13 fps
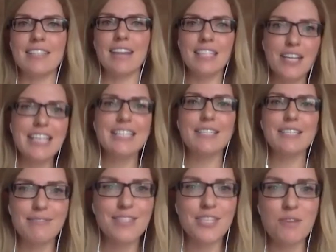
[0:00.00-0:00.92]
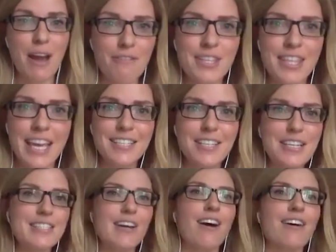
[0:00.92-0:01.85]
i don't need to do everything i don't
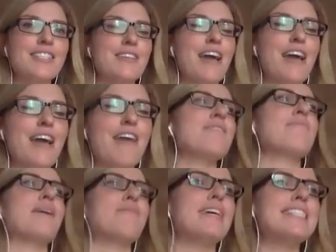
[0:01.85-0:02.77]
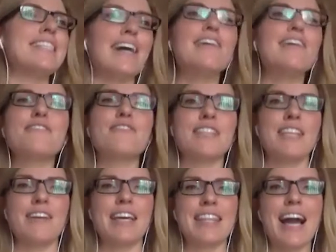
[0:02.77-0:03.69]
need to answer every email myself
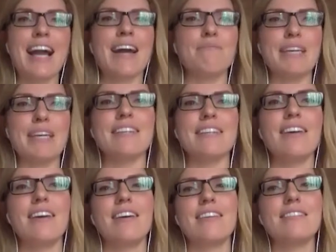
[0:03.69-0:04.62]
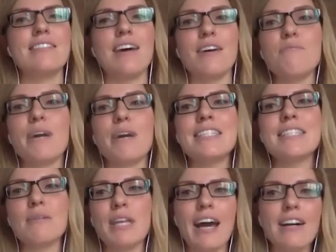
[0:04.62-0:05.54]
you know that can be done by
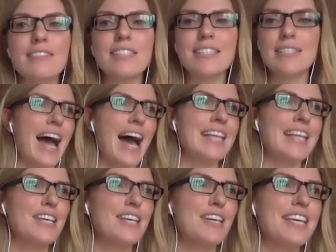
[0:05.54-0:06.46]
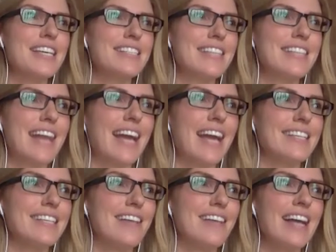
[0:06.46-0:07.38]
someone else. And so these
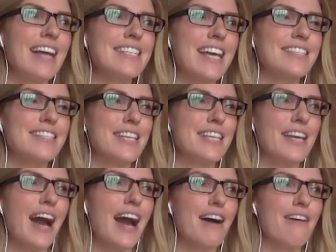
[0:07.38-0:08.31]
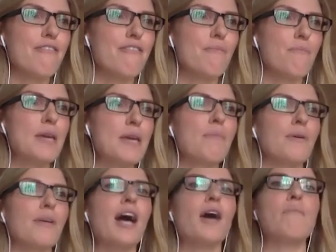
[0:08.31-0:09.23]
days, I tend to have
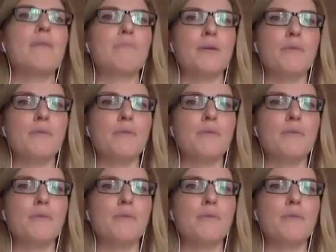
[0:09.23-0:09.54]
people helping me